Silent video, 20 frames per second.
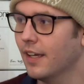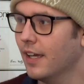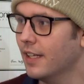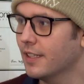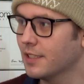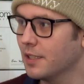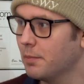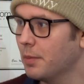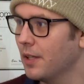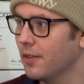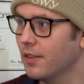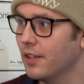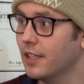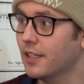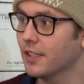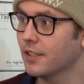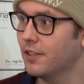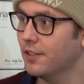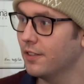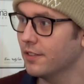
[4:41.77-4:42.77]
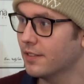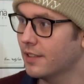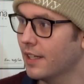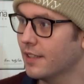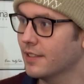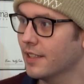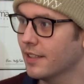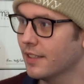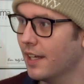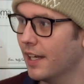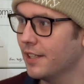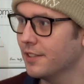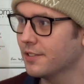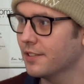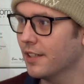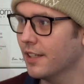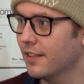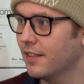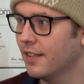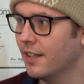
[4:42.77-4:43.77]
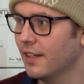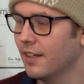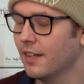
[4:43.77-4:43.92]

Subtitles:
That's a political designation.